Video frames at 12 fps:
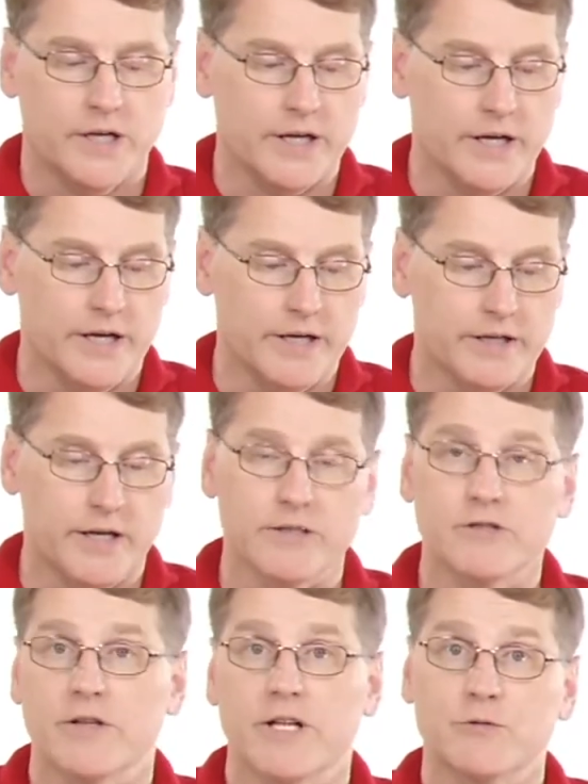And
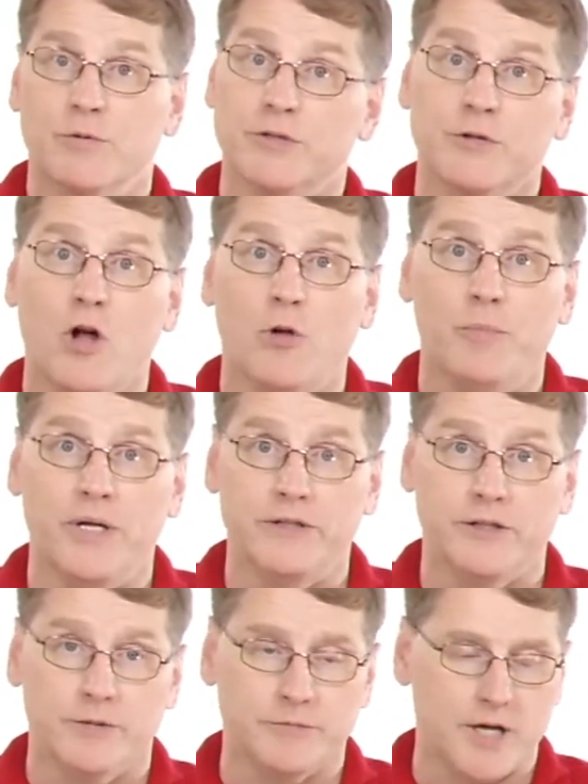so that's what's called
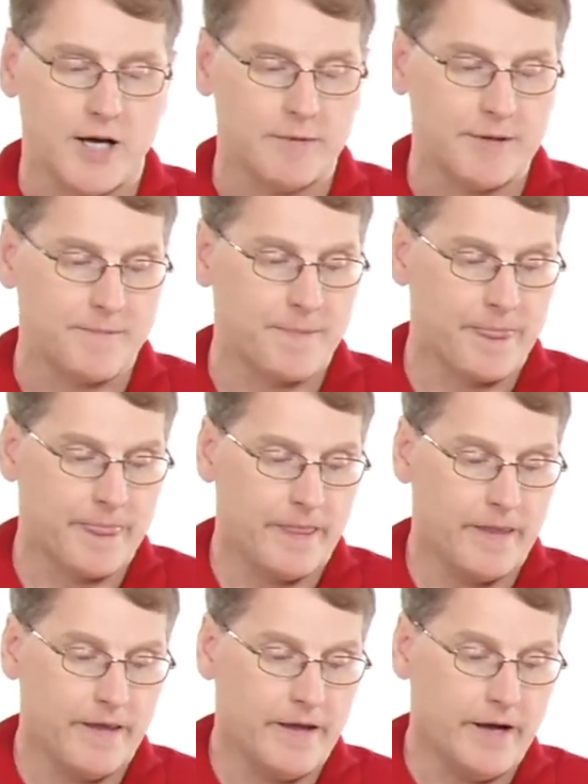pendulum timing.
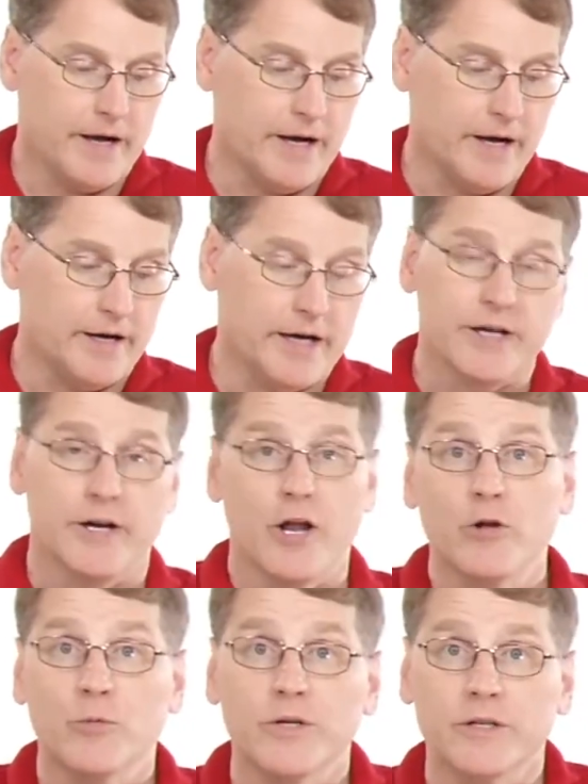And
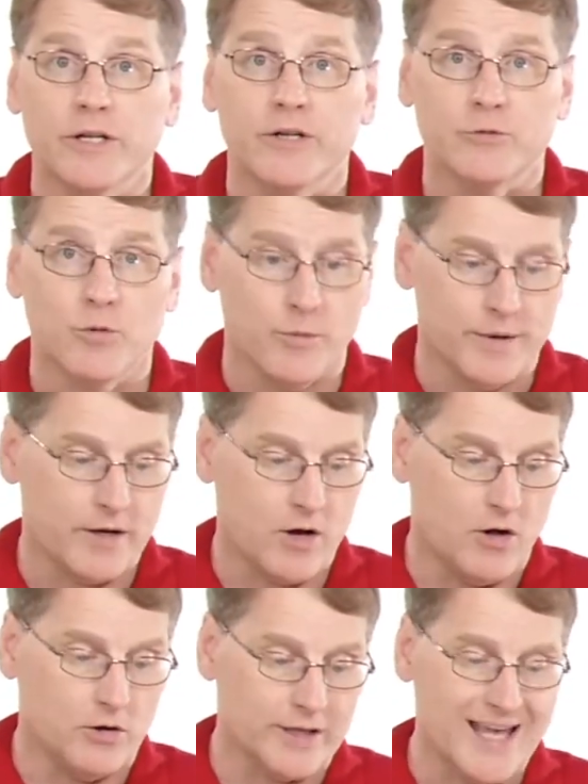another one is what we
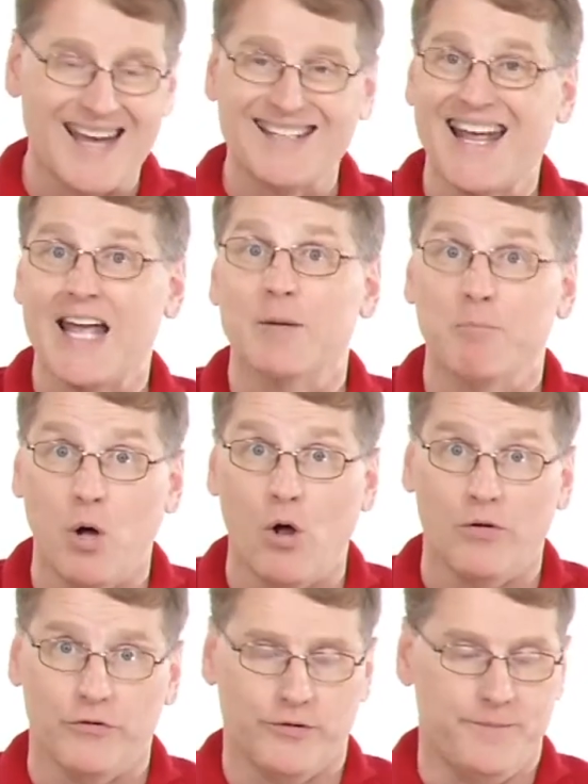call gate and
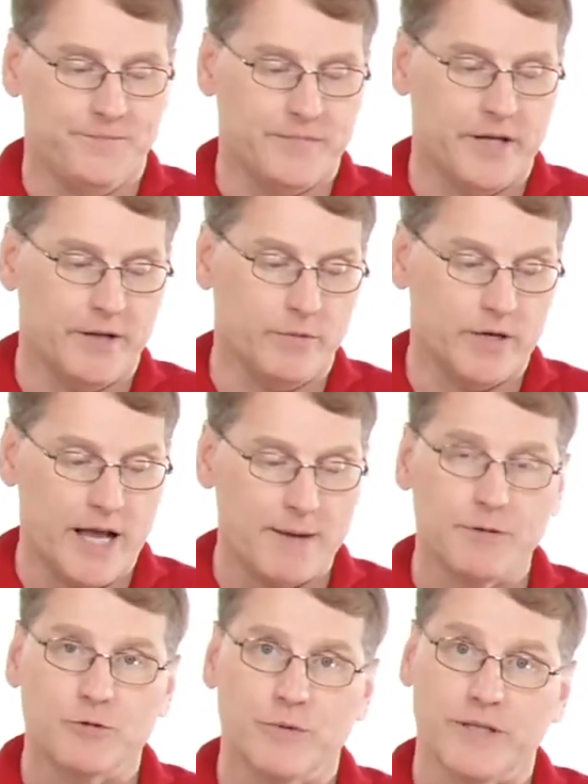pulse. And what
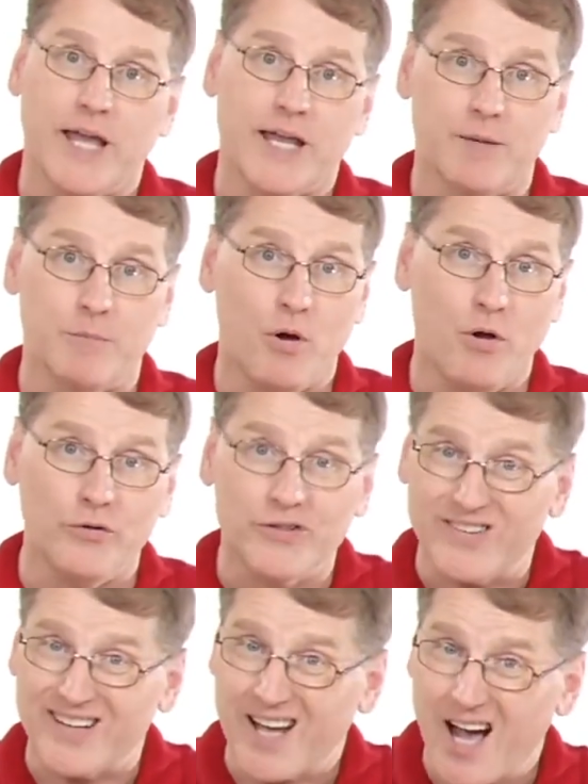happens with gate and pulse
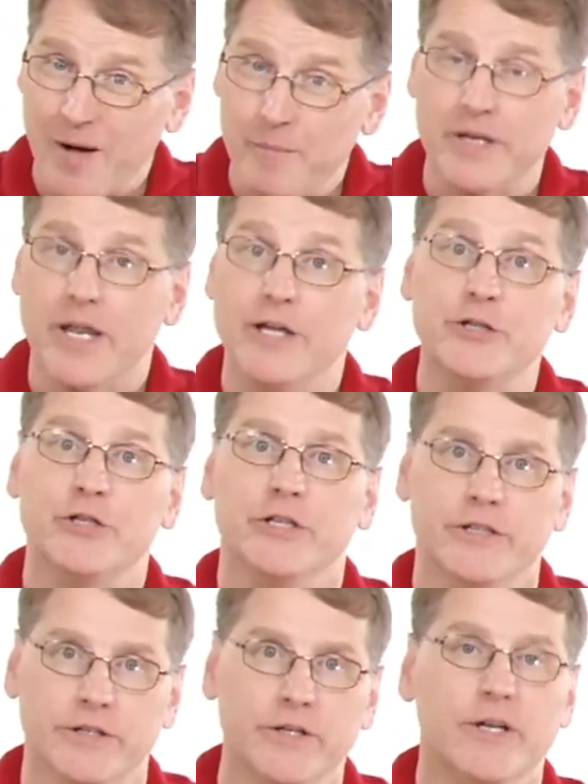is a
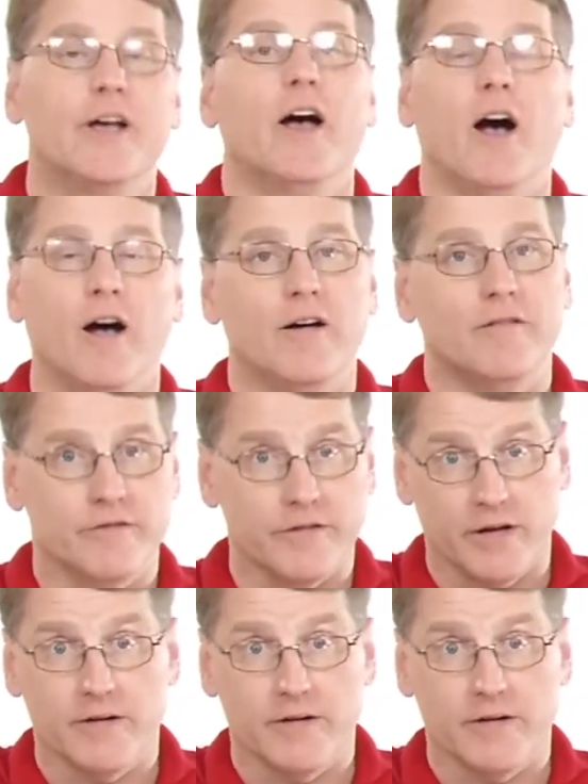combination of